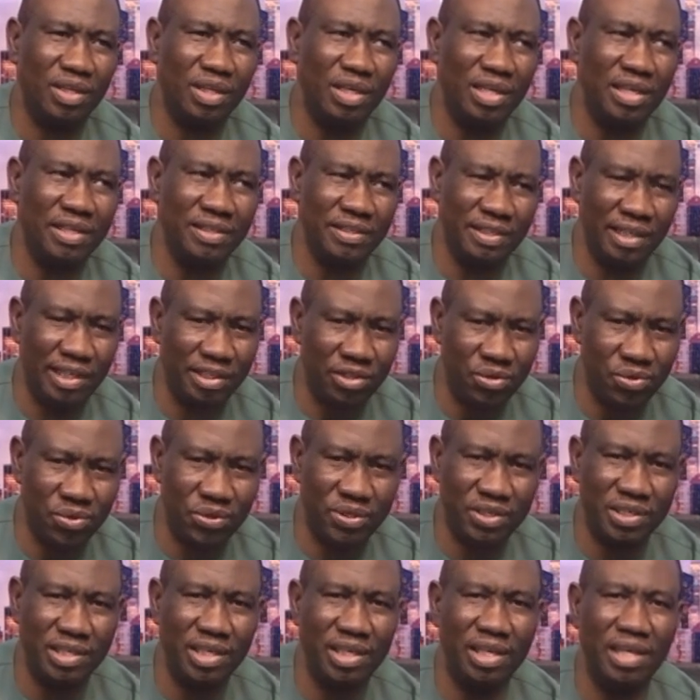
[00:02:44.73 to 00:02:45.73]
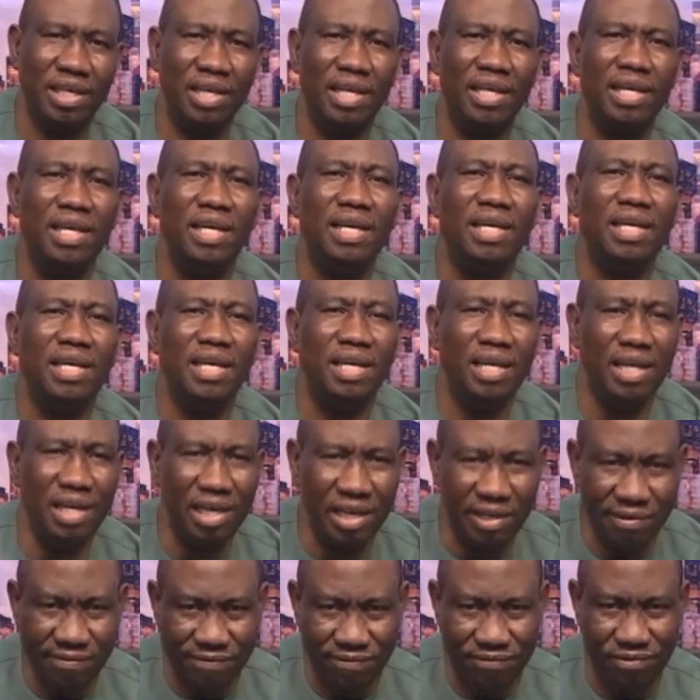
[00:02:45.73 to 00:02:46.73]
is that you stay
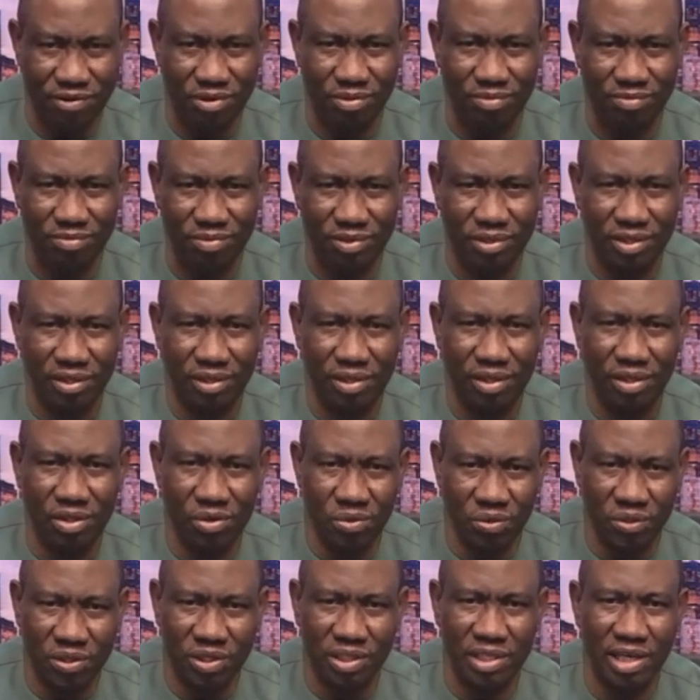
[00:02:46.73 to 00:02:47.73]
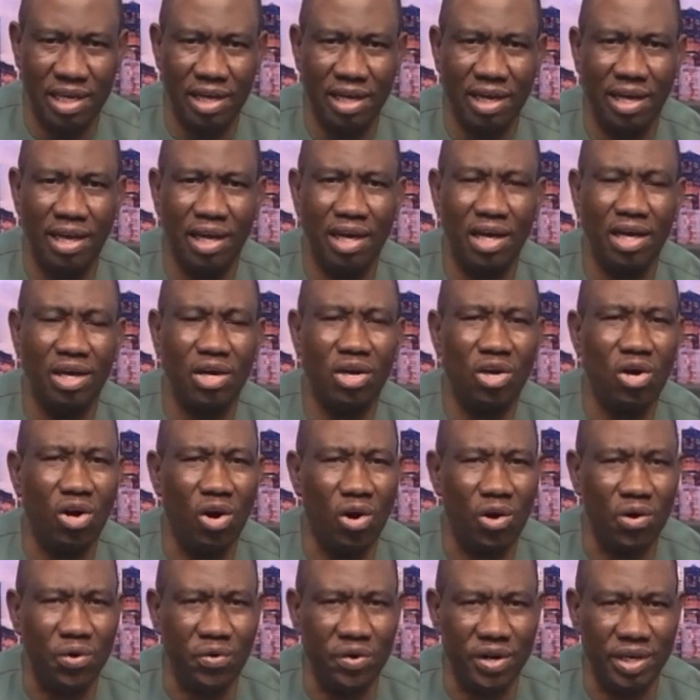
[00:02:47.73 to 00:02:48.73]
informed, you stay
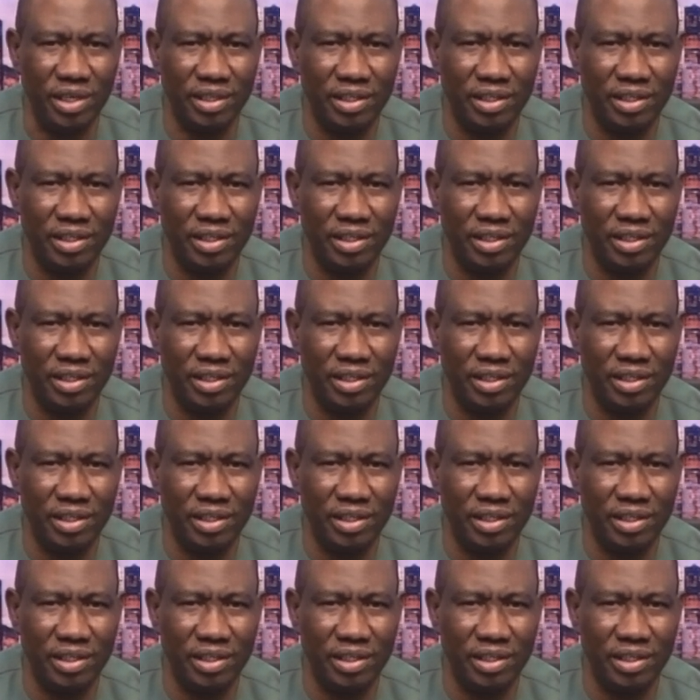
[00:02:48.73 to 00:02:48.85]
current.